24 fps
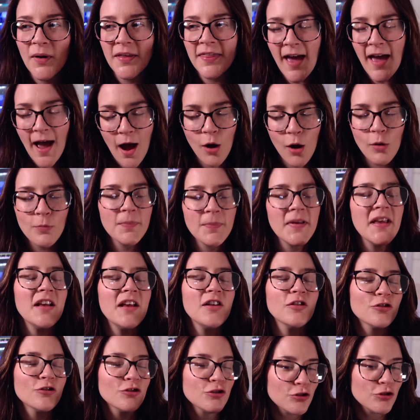without
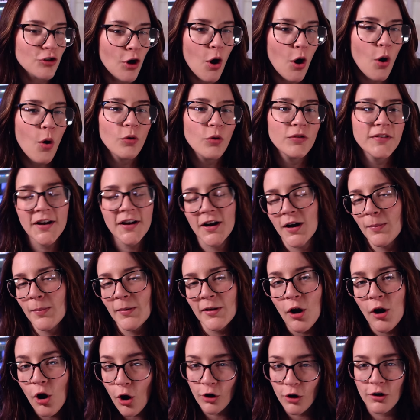being so terribly
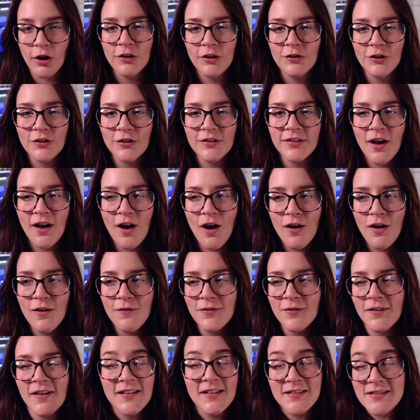hard on yourself,
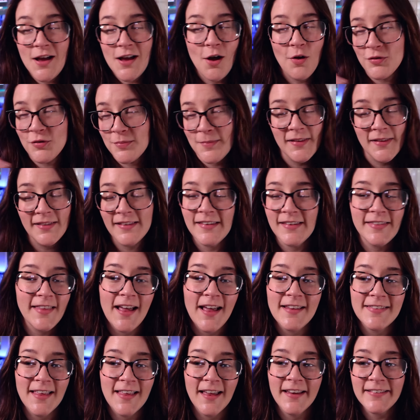because ultimately
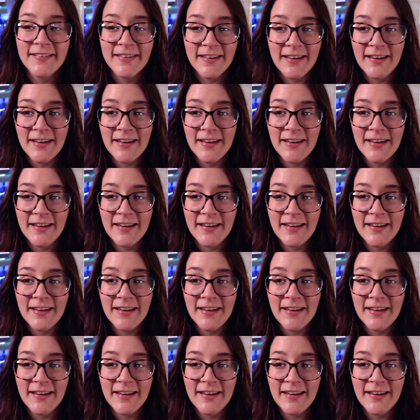that then